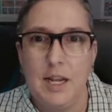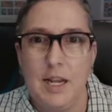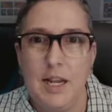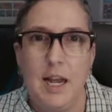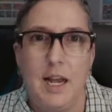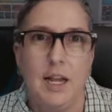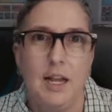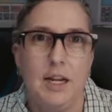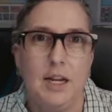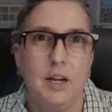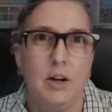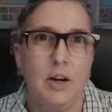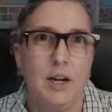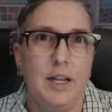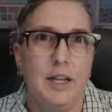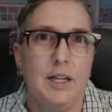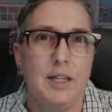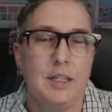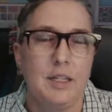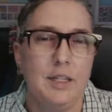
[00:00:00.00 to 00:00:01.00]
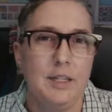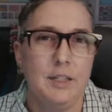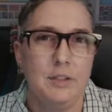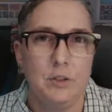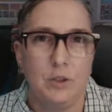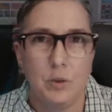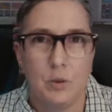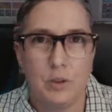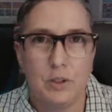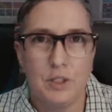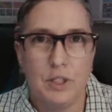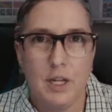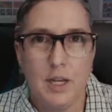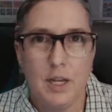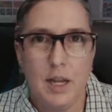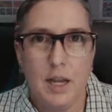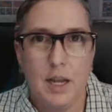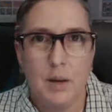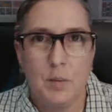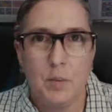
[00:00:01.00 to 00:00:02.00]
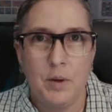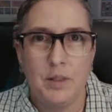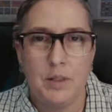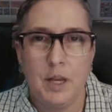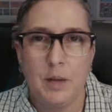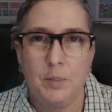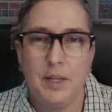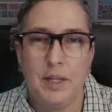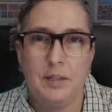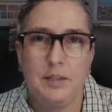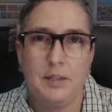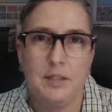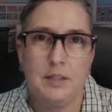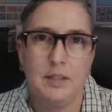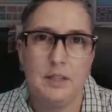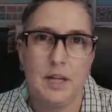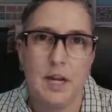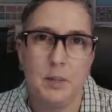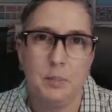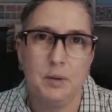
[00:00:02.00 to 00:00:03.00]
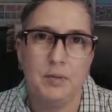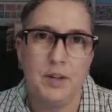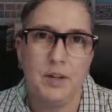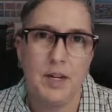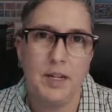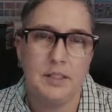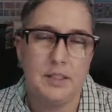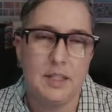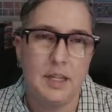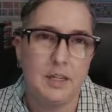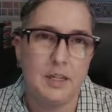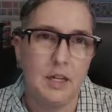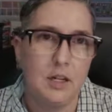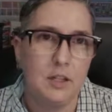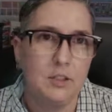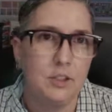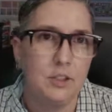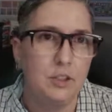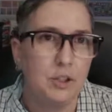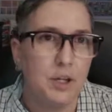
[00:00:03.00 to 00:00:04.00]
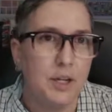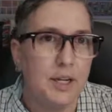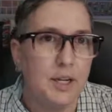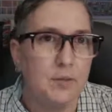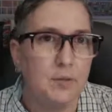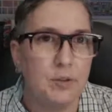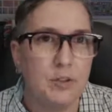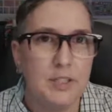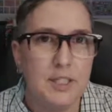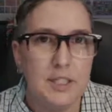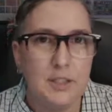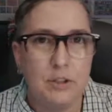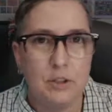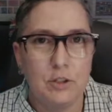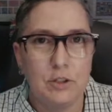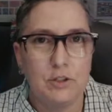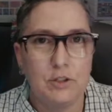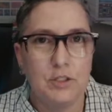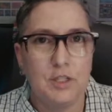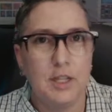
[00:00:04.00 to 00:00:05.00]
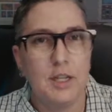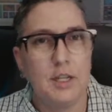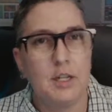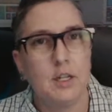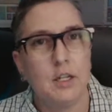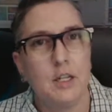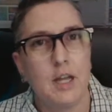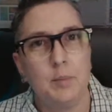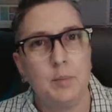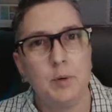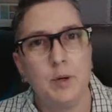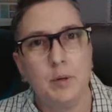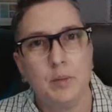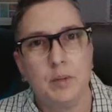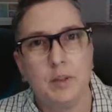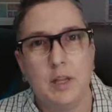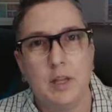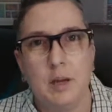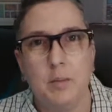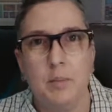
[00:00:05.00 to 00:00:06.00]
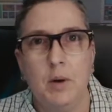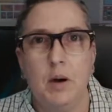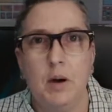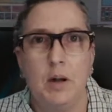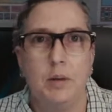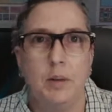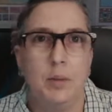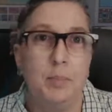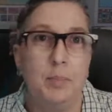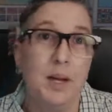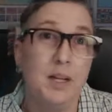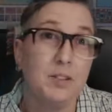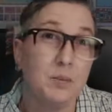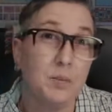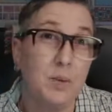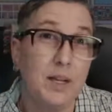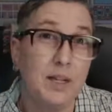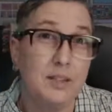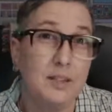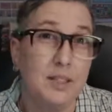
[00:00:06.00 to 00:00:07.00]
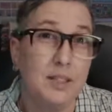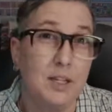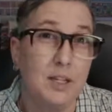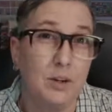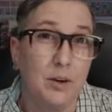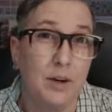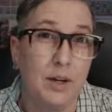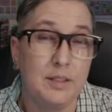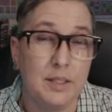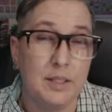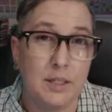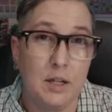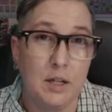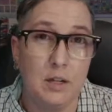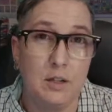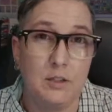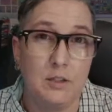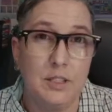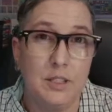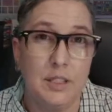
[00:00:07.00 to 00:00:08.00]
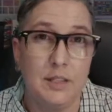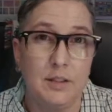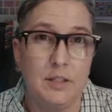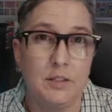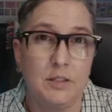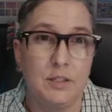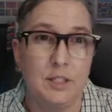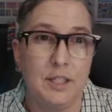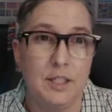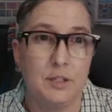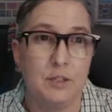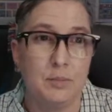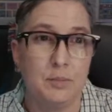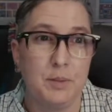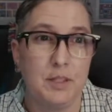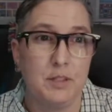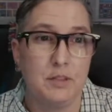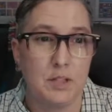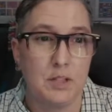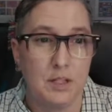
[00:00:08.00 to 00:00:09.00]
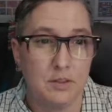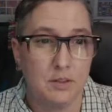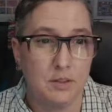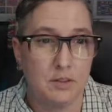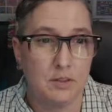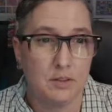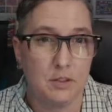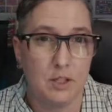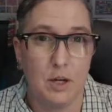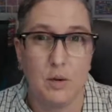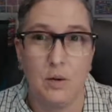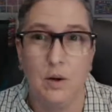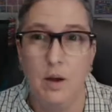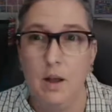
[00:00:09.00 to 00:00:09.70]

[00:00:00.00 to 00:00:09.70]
here in Atlanta, Georgia. And what that means is that I provide technology training for teachers and collaborate with them on the best ways to integrate technology in their standards-based lessons. So